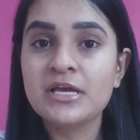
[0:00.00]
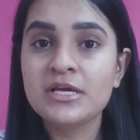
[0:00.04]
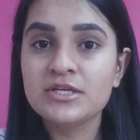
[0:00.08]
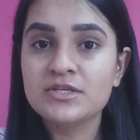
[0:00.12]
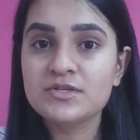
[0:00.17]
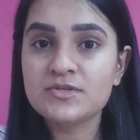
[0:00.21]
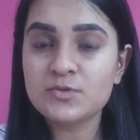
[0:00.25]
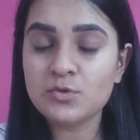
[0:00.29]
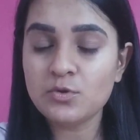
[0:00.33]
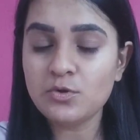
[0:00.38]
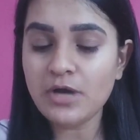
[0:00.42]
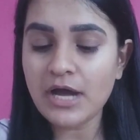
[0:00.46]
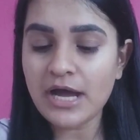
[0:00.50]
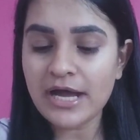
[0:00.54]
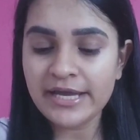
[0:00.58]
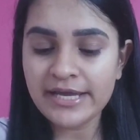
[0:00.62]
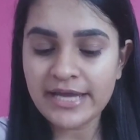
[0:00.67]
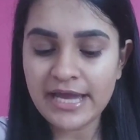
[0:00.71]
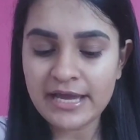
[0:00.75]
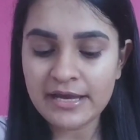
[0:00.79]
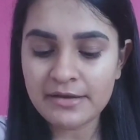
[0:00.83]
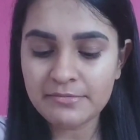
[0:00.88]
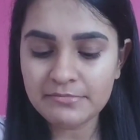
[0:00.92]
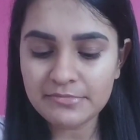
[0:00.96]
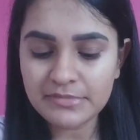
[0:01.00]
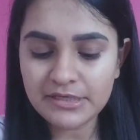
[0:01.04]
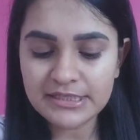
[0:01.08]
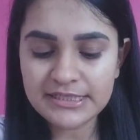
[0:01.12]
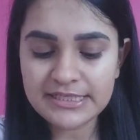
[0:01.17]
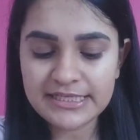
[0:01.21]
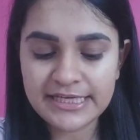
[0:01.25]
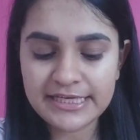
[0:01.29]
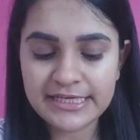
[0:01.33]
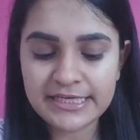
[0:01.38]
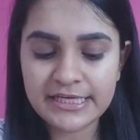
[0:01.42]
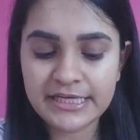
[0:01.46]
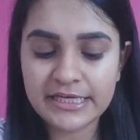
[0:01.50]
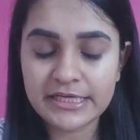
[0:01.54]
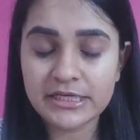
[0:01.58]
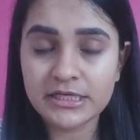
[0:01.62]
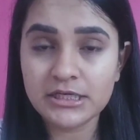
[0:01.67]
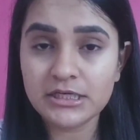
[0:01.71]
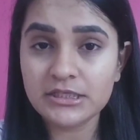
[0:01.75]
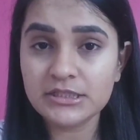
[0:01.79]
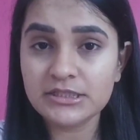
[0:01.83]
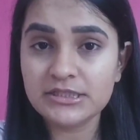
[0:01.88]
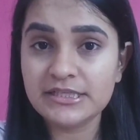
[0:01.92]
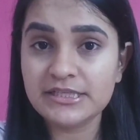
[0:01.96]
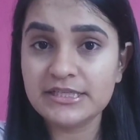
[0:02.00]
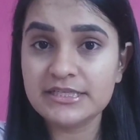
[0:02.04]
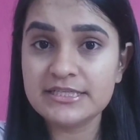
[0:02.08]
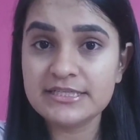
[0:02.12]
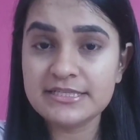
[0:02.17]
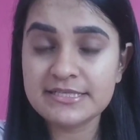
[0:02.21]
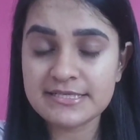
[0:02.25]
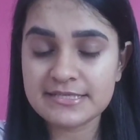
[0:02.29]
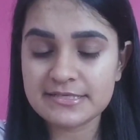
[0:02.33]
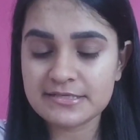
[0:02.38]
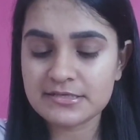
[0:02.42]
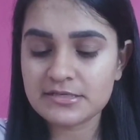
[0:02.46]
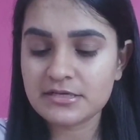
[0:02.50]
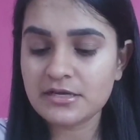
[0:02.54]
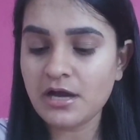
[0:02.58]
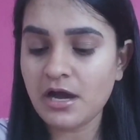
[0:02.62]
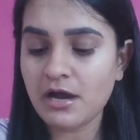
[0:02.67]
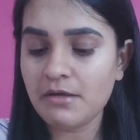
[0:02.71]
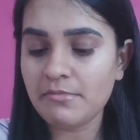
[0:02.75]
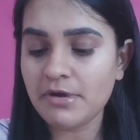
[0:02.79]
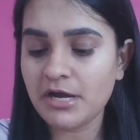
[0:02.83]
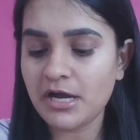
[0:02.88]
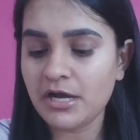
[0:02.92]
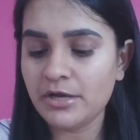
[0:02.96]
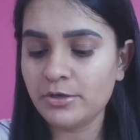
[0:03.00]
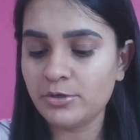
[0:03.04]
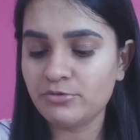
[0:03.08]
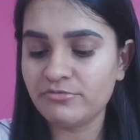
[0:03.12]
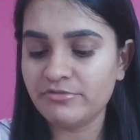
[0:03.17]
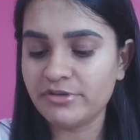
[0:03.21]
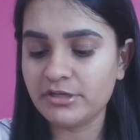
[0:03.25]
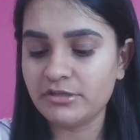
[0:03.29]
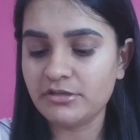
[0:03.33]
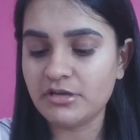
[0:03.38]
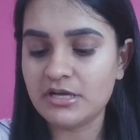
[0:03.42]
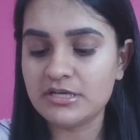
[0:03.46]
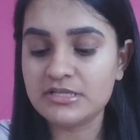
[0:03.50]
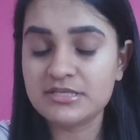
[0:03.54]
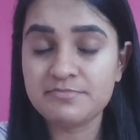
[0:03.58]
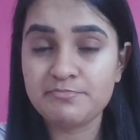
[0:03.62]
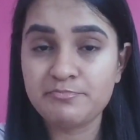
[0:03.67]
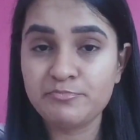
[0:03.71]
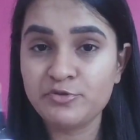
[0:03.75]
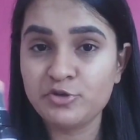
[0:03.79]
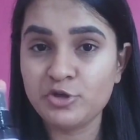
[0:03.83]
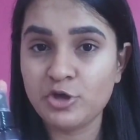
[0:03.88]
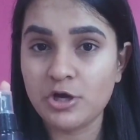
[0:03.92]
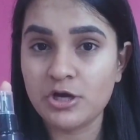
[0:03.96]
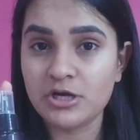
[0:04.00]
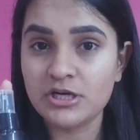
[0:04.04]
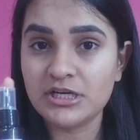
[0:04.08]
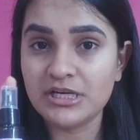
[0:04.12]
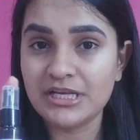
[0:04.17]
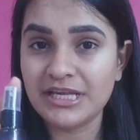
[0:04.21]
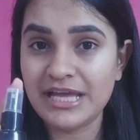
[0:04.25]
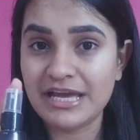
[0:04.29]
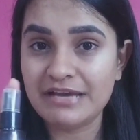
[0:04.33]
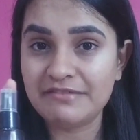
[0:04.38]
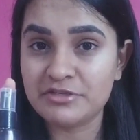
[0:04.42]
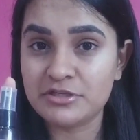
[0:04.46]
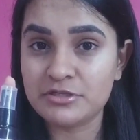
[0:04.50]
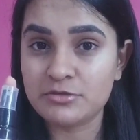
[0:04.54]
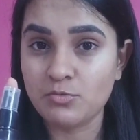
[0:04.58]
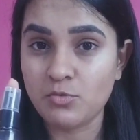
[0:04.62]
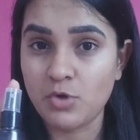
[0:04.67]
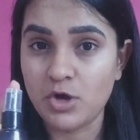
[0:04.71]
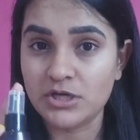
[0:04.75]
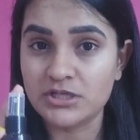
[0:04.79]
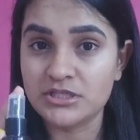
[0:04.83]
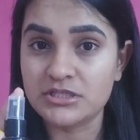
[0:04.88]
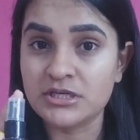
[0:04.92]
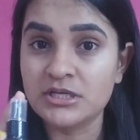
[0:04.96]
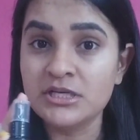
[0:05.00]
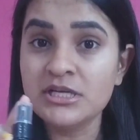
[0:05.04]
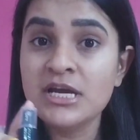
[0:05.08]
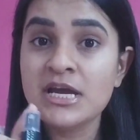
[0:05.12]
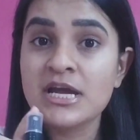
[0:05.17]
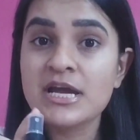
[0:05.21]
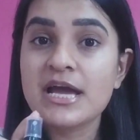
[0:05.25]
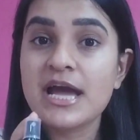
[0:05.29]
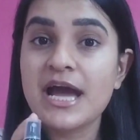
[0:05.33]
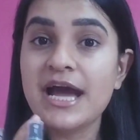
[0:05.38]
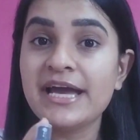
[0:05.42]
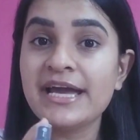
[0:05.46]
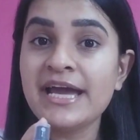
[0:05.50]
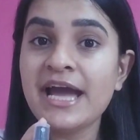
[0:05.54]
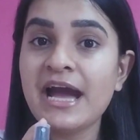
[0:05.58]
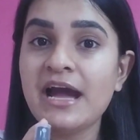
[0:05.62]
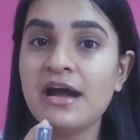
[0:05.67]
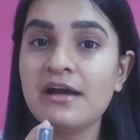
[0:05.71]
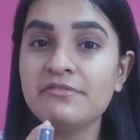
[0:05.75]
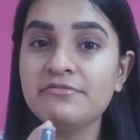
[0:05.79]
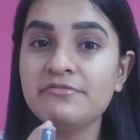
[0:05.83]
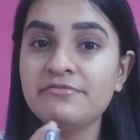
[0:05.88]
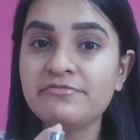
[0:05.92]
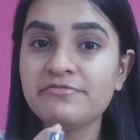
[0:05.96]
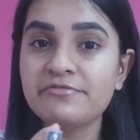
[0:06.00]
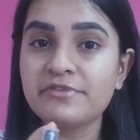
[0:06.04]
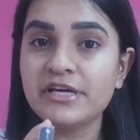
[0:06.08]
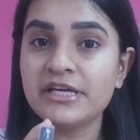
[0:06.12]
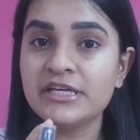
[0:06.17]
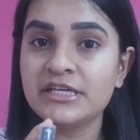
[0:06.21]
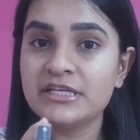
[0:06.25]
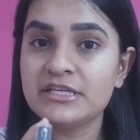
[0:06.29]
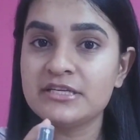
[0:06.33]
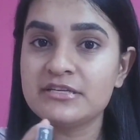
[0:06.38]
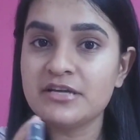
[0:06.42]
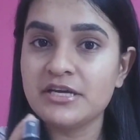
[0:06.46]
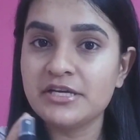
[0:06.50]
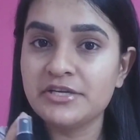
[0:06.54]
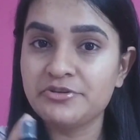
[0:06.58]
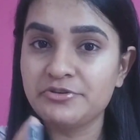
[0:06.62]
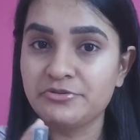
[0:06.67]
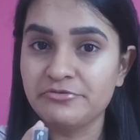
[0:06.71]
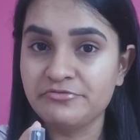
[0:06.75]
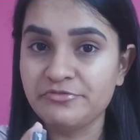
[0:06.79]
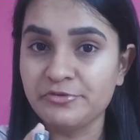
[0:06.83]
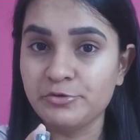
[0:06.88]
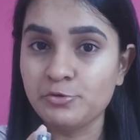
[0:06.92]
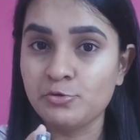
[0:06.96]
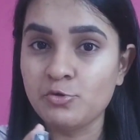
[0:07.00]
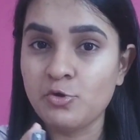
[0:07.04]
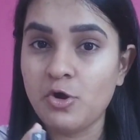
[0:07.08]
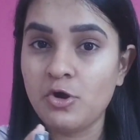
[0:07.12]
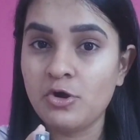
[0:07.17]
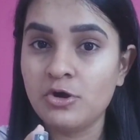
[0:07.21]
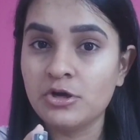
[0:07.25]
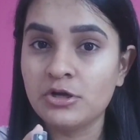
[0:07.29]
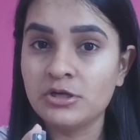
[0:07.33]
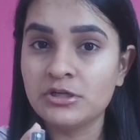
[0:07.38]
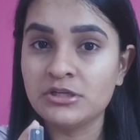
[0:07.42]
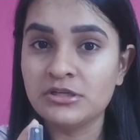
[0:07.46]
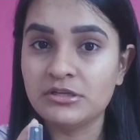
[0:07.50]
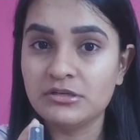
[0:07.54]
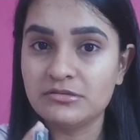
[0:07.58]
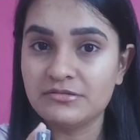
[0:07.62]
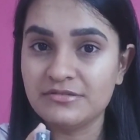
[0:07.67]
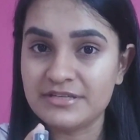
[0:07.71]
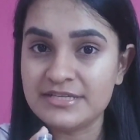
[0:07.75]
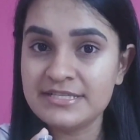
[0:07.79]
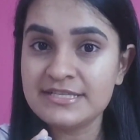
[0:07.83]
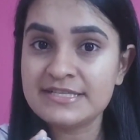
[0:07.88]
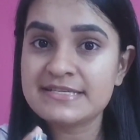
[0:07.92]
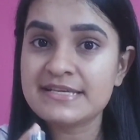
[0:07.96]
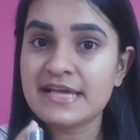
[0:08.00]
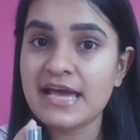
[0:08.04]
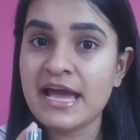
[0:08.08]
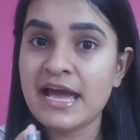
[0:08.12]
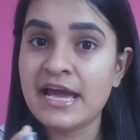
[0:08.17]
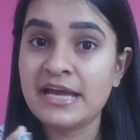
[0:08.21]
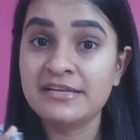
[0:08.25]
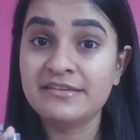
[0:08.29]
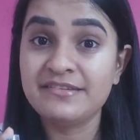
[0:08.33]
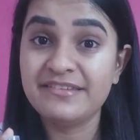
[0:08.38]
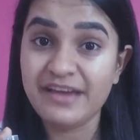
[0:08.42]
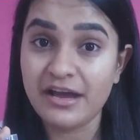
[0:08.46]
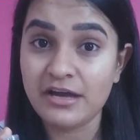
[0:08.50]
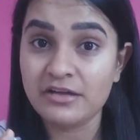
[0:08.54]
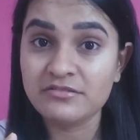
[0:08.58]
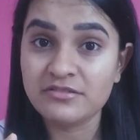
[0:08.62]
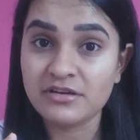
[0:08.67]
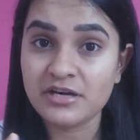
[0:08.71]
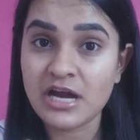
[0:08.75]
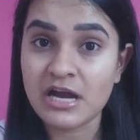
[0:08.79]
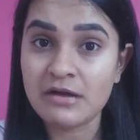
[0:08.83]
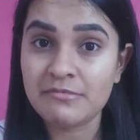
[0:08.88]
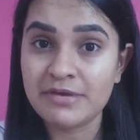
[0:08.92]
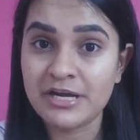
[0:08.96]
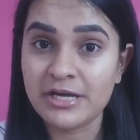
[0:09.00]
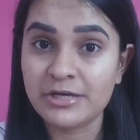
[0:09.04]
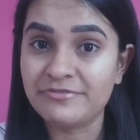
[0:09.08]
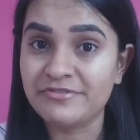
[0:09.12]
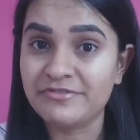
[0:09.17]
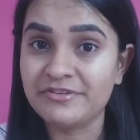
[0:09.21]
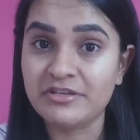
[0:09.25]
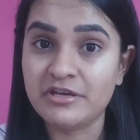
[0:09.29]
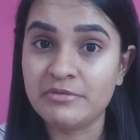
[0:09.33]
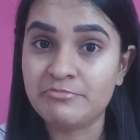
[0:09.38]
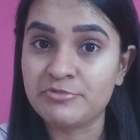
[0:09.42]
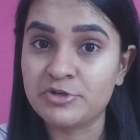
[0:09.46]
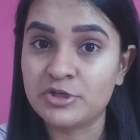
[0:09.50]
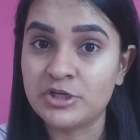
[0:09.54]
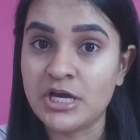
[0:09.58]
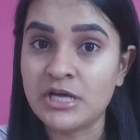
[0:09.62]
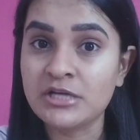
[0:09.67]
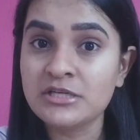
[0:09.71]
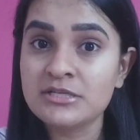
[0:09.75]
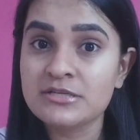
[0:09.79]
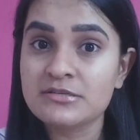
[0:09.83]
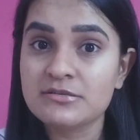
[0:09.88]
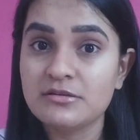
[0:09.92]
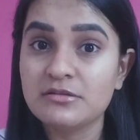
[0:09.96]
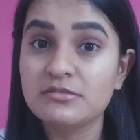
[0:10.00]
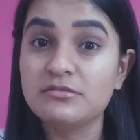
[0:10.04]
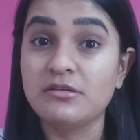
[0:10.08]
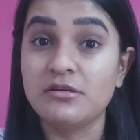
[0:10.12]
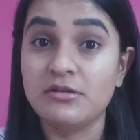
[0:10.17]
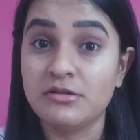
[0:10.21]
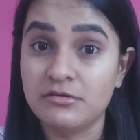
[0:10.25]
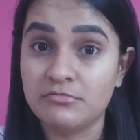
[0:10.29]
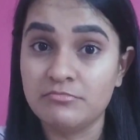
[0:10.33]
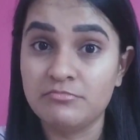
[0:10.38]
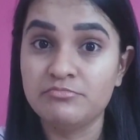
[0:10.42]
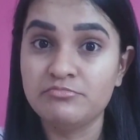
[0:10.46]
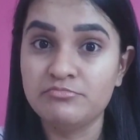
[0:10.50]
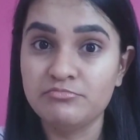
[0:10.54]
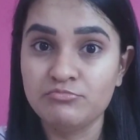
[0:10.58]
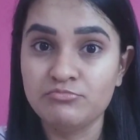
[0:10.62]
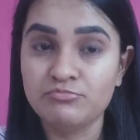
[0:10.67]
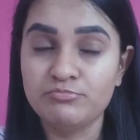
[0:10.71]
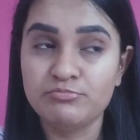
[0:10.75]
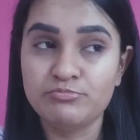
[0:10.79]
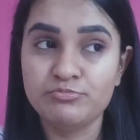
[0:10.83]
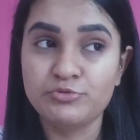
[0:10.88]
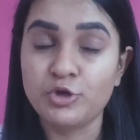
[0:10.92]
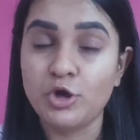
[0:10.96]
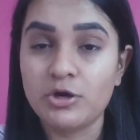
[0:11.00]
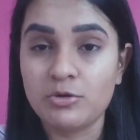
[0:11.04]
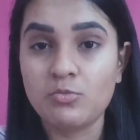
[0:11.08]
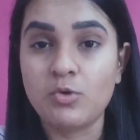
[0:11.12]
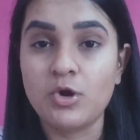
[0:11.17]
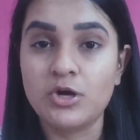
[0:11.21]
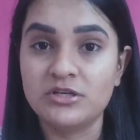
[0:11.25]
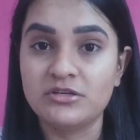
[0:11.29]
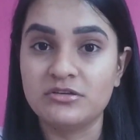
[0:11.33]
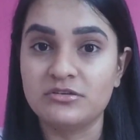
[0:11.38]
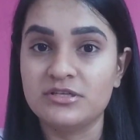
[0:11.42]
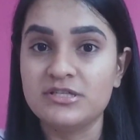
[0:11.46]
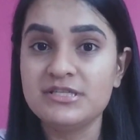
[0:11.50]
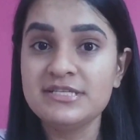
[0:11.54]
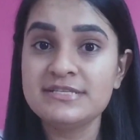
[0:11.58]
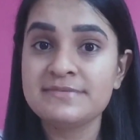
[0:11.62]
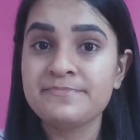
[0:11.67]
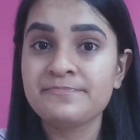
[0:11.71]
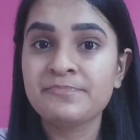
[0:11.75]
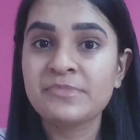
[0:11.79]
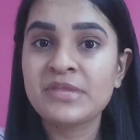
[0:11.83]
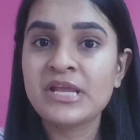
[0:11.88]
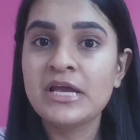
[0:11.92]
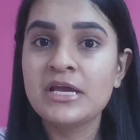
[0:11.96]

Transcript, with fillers: So I am taking this Kama Ayurveda's pure lavender water. I have an entire review on this and the other Kama Ayurveda products, the pure waters.